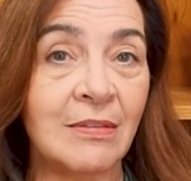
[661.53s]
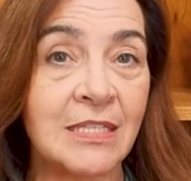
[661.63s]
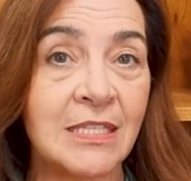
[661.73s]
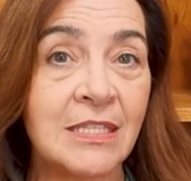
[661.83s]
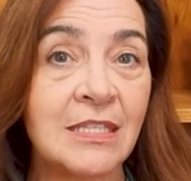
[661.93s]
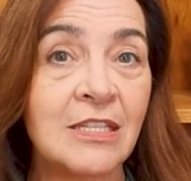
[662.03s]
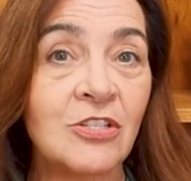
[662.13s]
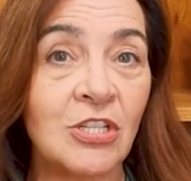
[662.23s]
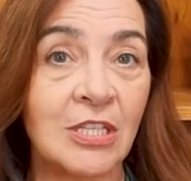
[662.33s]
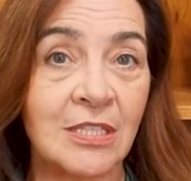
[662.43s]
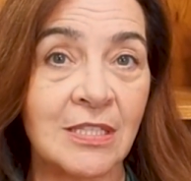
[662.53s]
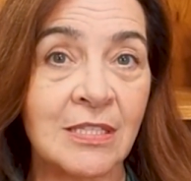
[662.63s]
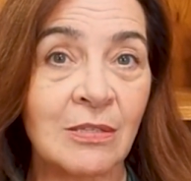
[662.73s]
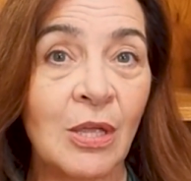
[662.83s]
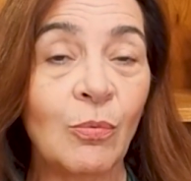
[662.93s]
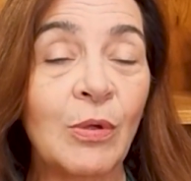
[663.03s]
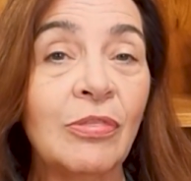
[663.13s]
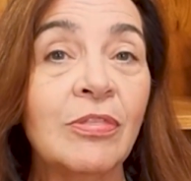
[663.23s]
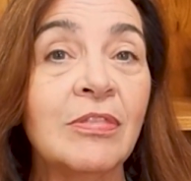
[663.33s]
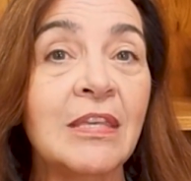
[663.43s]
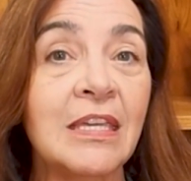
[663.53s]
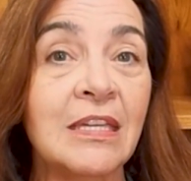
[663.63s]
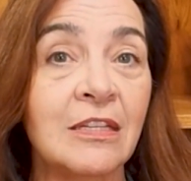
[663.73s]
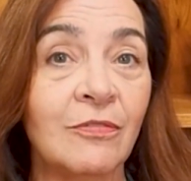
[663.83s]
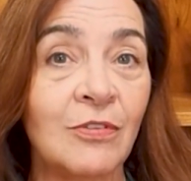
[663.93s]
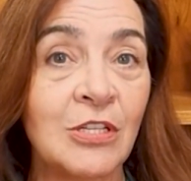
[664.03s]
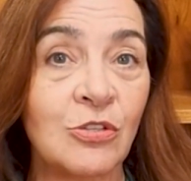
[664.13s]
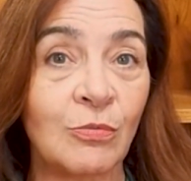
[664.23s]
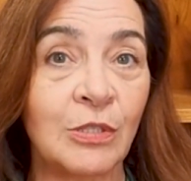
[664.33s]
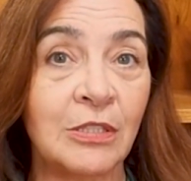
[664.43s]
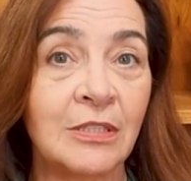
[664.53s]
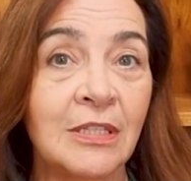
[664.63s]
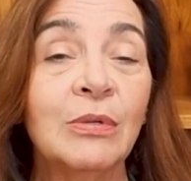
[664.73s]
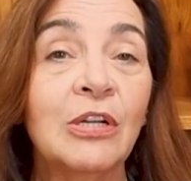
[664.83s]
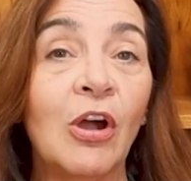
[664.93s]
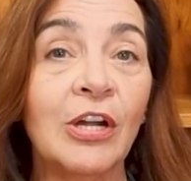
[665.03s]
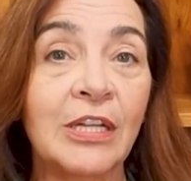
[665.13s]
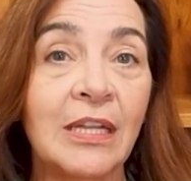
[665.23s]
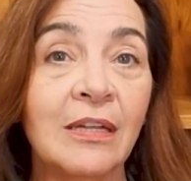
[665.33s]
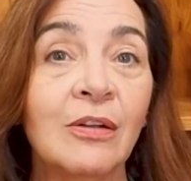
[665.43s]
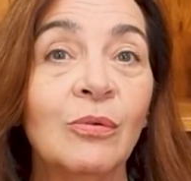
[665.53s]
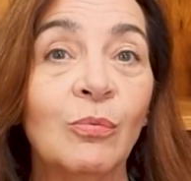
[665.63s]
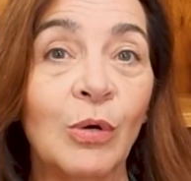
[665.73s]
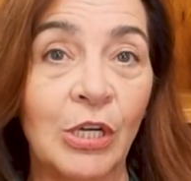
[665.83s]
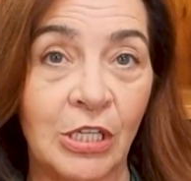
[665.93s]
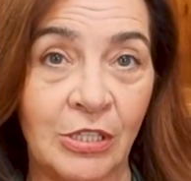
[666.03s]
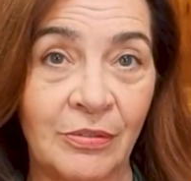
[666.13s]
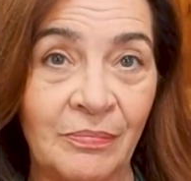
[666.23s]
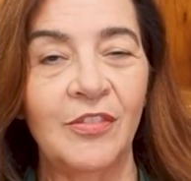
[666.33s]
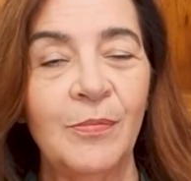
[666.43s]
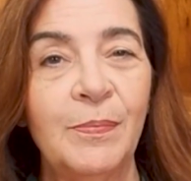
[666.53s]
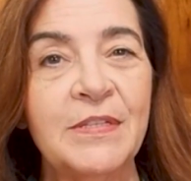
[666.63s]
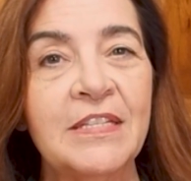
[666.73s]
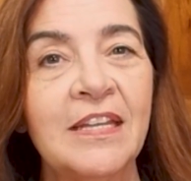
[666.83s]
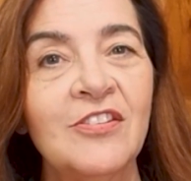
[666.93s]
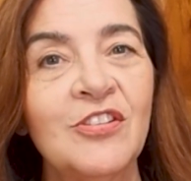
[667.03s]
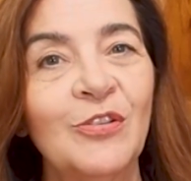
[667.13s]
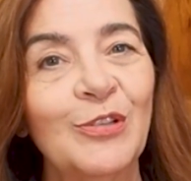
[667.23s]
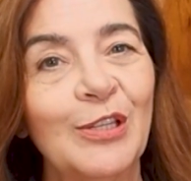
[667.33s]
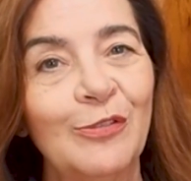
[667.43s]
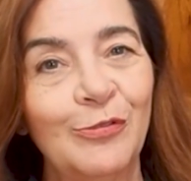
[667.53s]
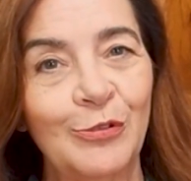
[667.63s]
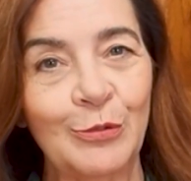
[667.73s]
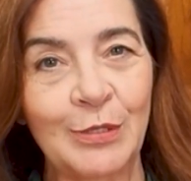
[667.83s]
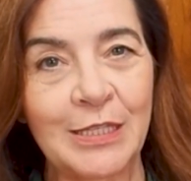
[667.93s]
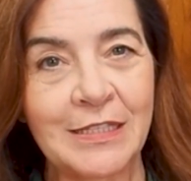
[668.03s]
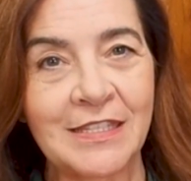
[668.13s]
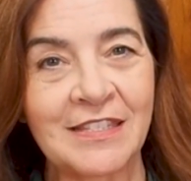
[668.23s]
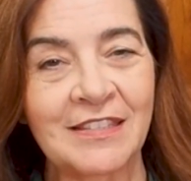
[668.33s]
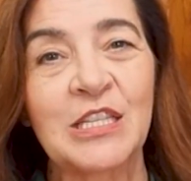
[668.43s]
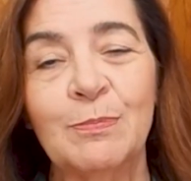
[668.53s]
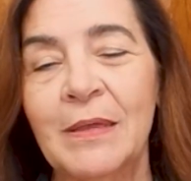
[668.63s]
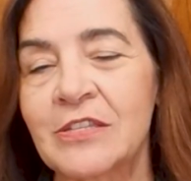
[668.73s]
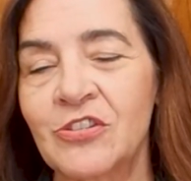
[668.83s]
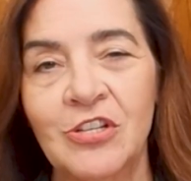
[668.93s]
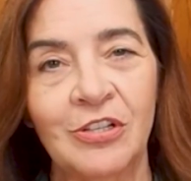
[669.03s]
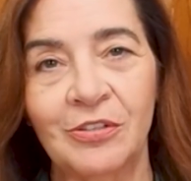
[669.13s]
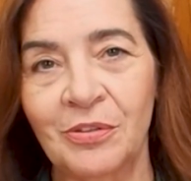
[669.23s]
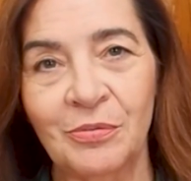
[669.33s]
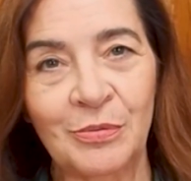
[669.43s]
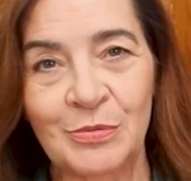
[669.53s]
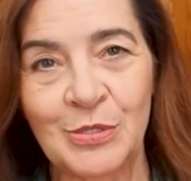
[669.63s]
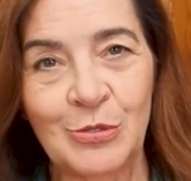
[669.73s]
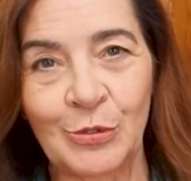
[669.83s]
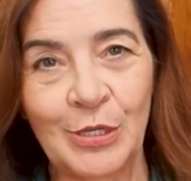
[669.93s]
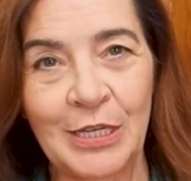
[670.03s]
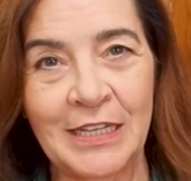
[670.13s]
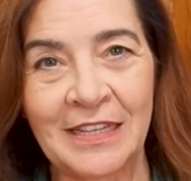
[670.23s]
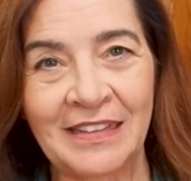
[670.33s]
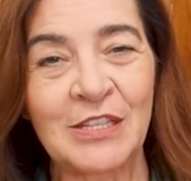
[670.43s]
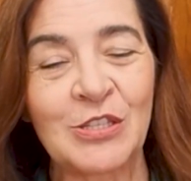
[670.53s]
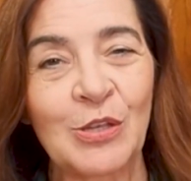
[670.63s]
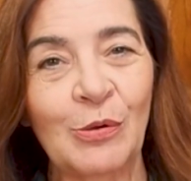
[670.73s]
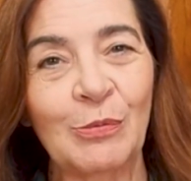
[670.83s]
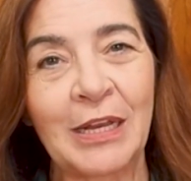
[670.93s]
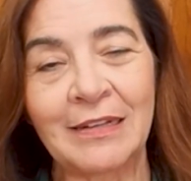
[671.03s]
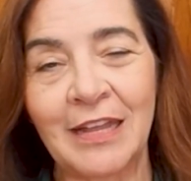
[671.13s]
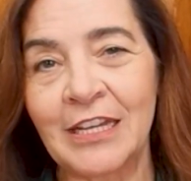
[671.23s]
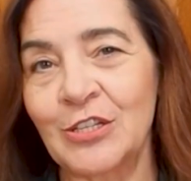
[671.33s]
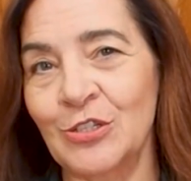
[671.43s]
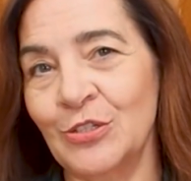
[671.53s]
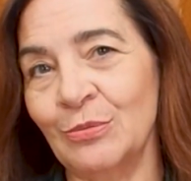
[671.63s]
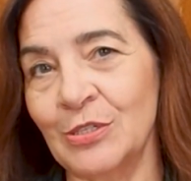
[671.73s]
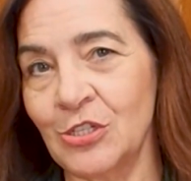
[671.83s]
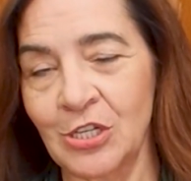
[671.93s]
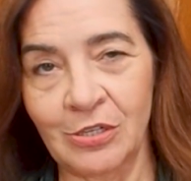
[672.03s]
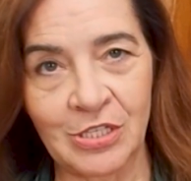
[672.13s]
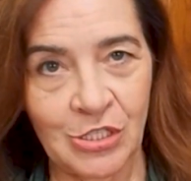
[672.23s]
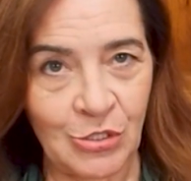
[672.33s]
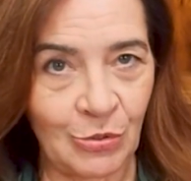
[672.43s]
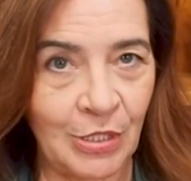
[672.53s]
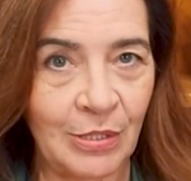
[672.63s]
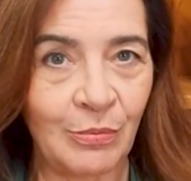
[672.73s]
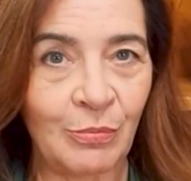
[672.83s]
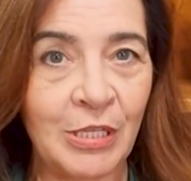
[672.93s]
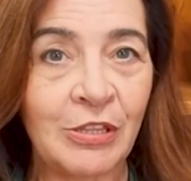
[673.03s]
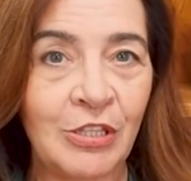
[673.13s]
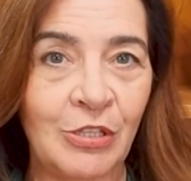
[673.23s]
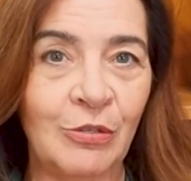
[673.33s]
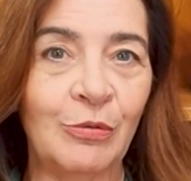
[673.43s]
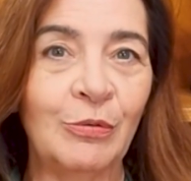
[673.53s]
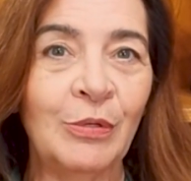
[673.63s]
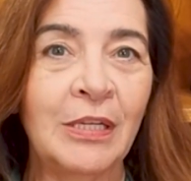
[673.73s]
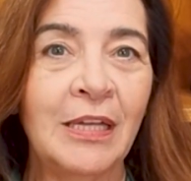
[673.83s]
the decisions with the individual regarding work. The potential influence is best shared through story. And so what I'd like to do is share a story with you